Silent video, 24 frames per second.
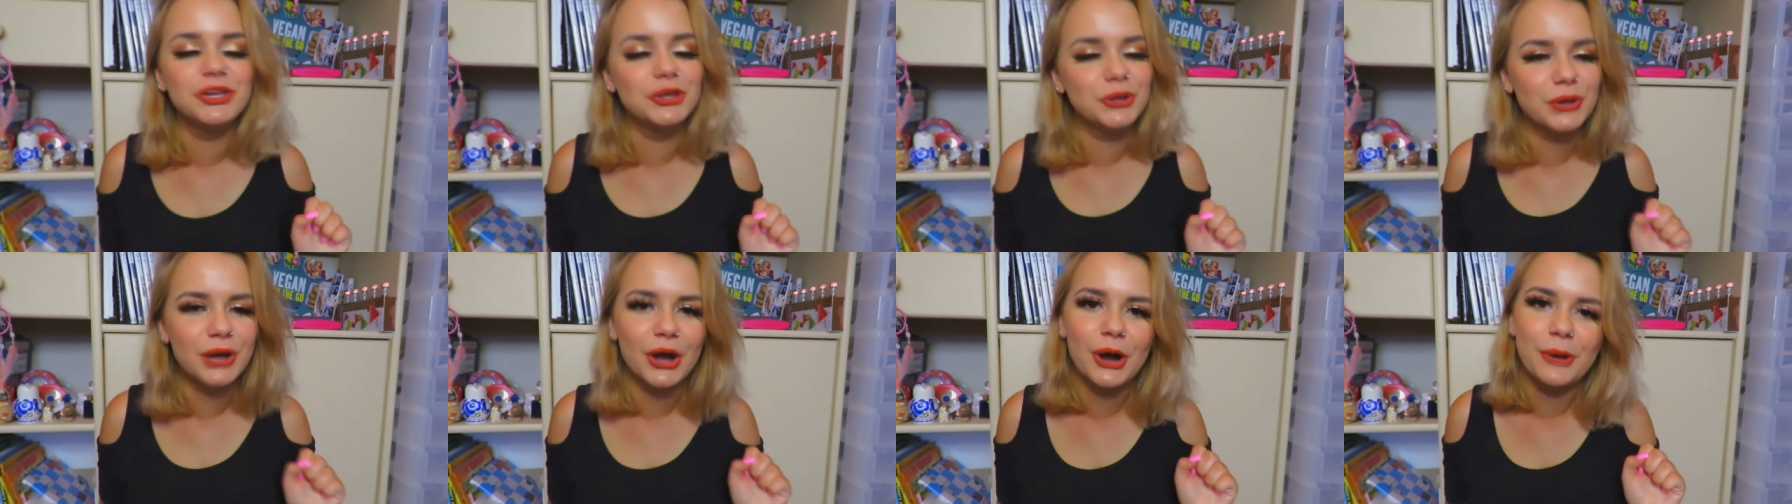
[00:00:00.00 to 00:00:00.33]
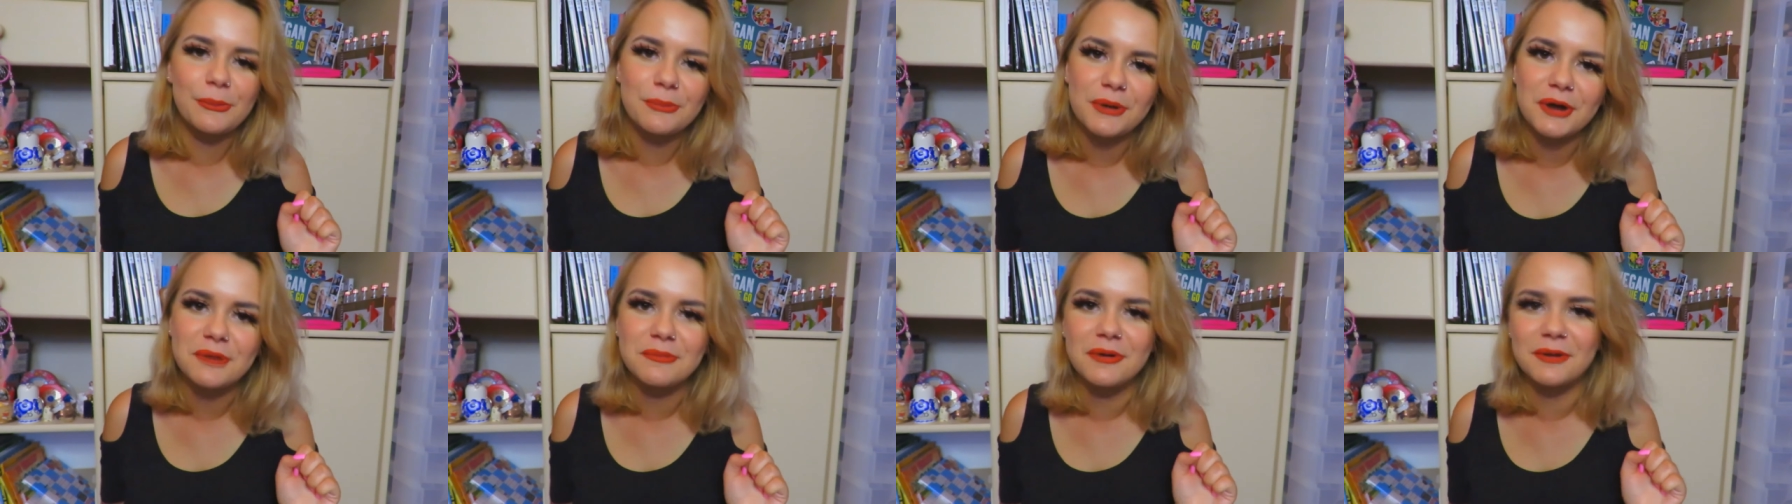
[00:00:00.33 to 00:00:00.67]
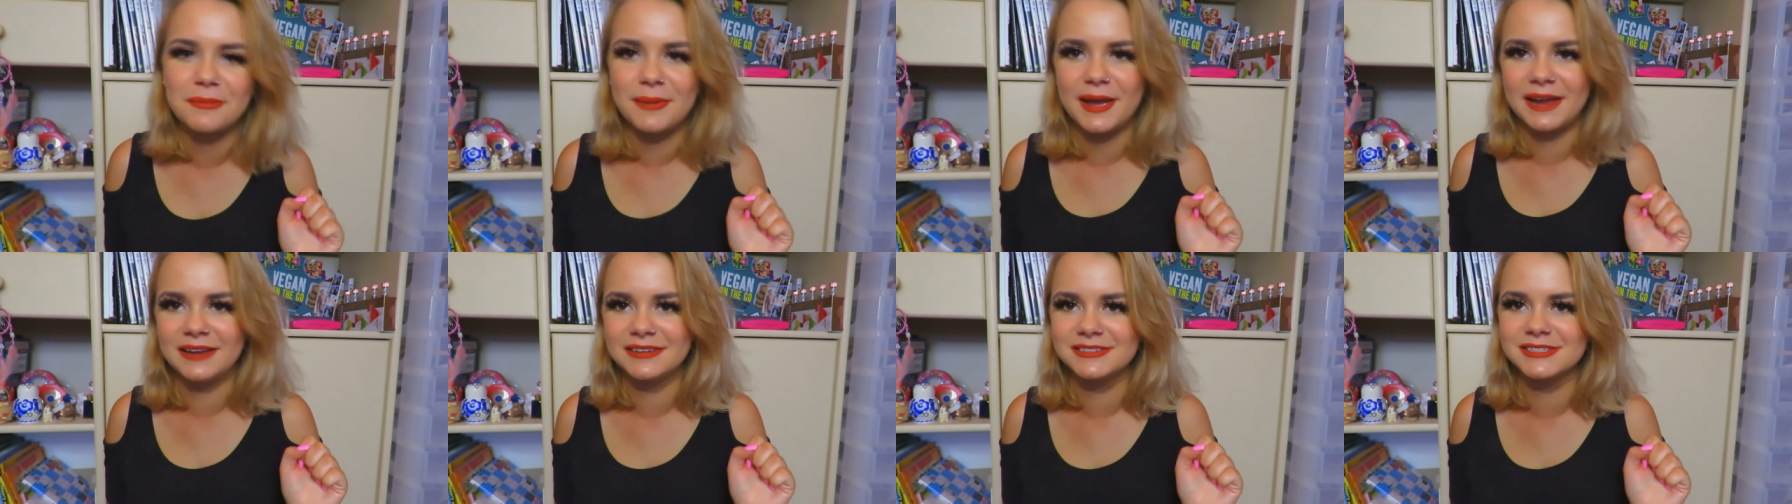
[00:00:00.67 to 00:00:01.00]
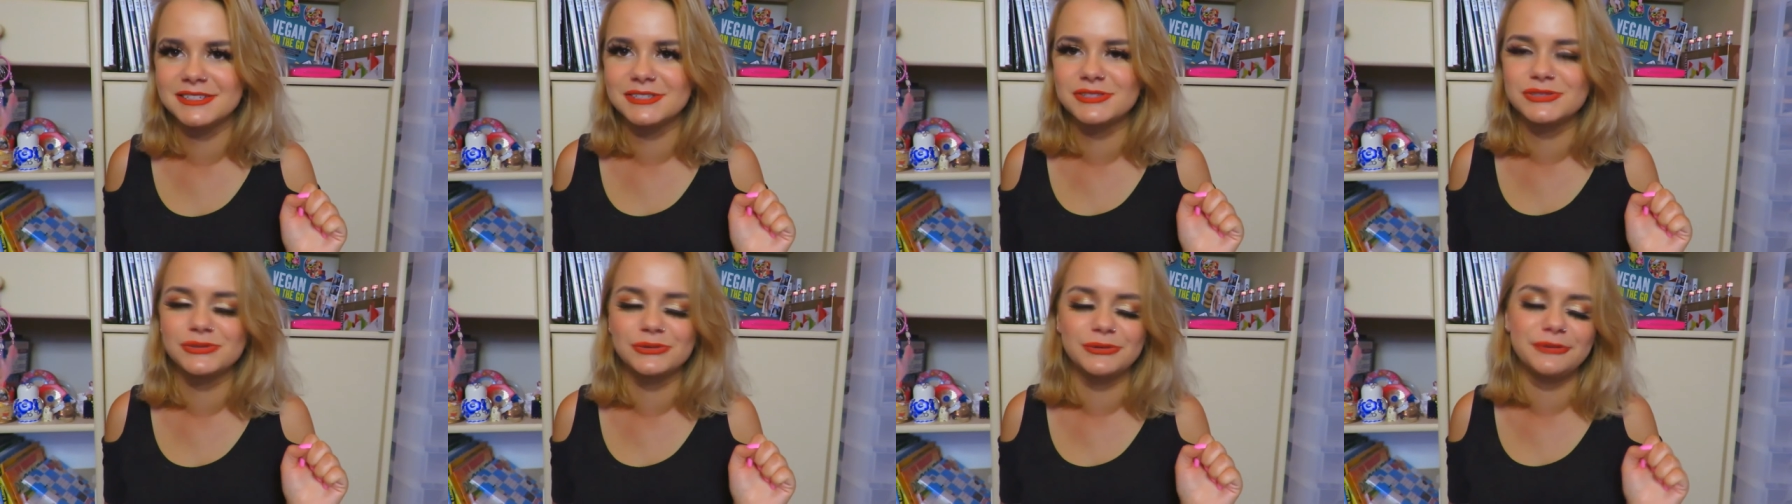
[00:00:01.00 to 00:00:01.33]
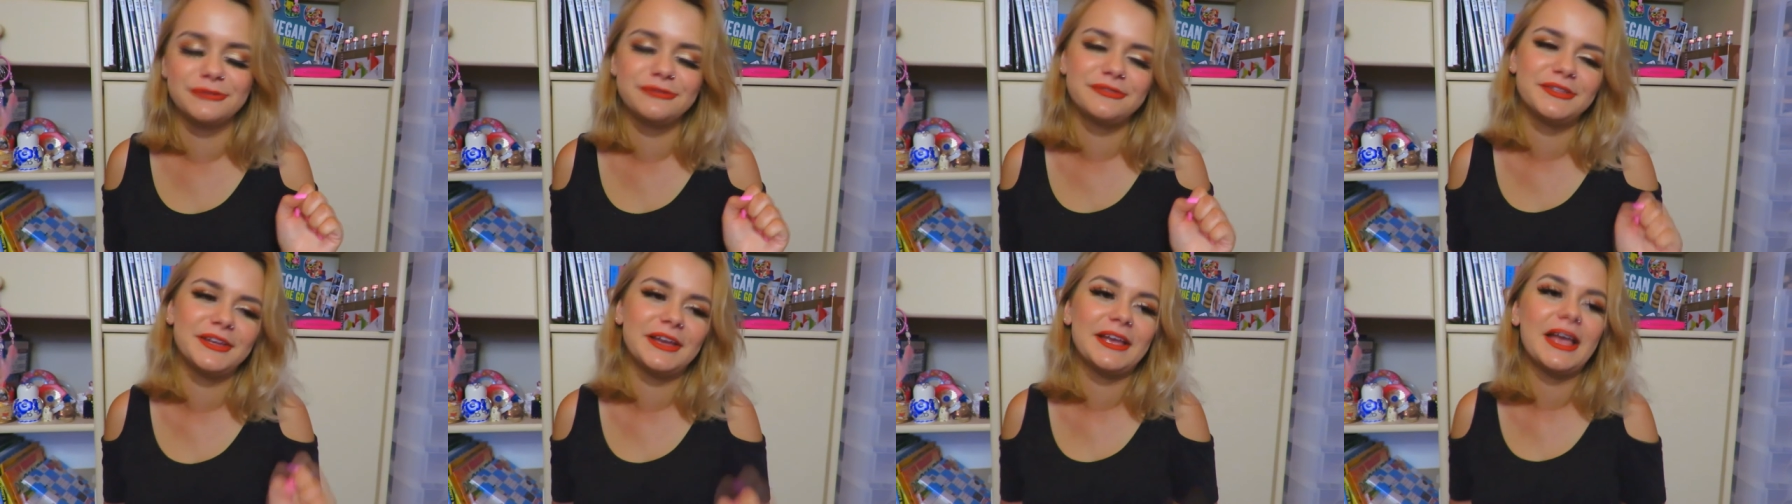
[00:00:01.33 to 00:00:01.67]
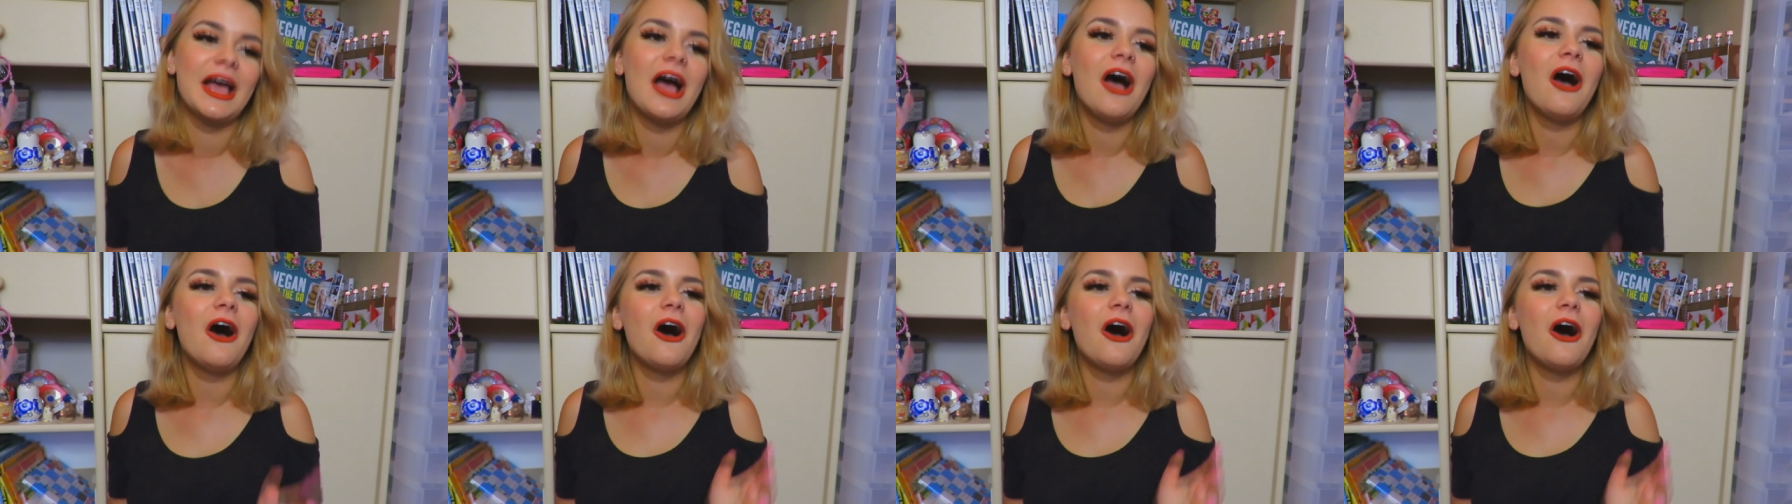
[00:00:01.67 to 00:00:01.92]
you can't buy my painting sort of thing?